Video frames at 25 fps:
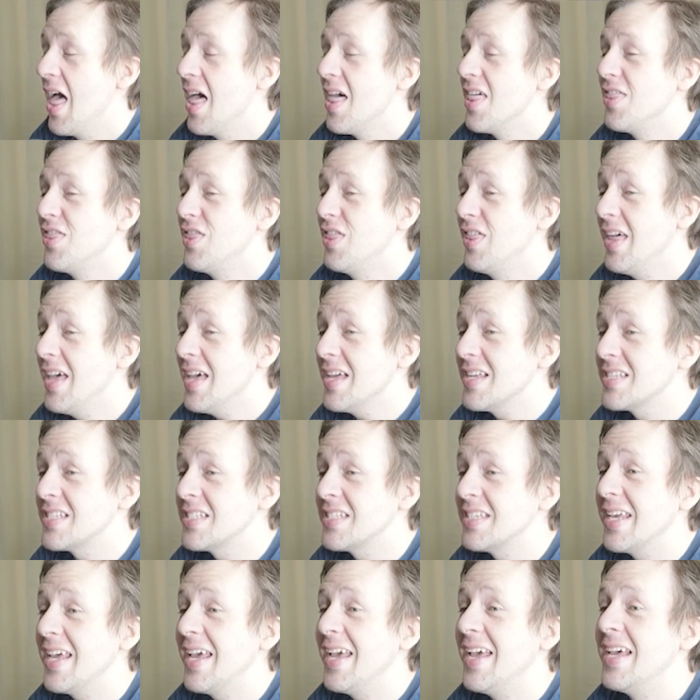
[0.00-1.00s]

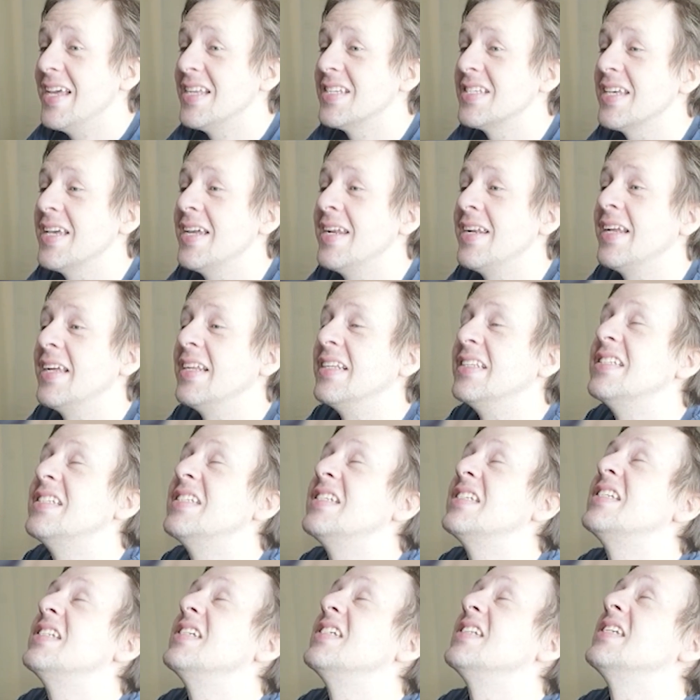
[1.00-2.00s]
This is an
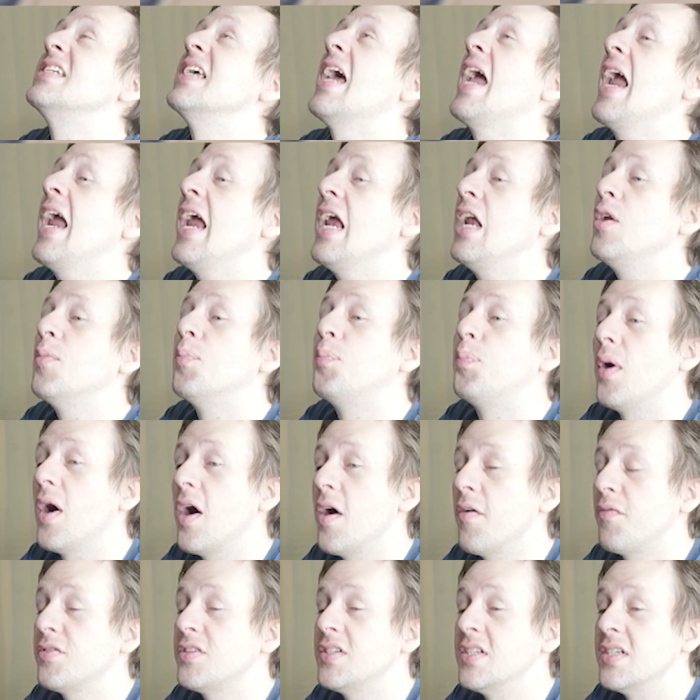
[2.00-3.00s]
insane
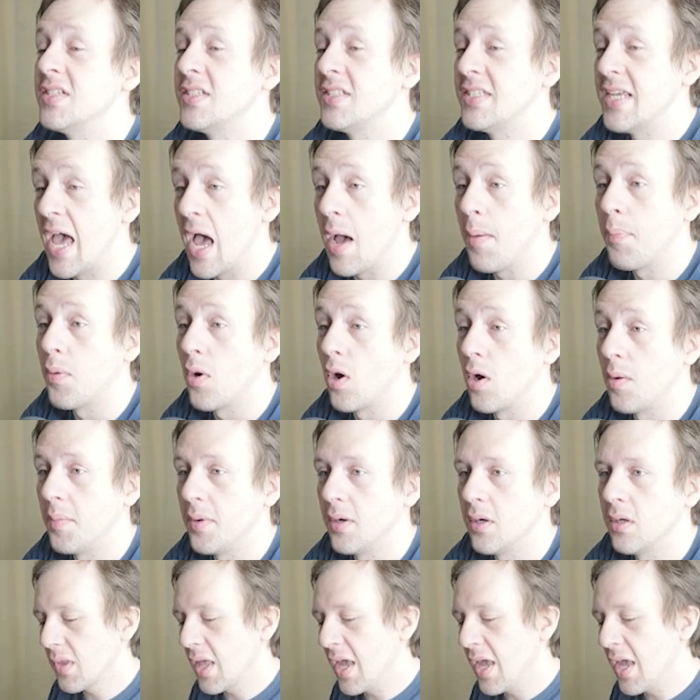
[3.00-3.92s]
buff to Zap Armor.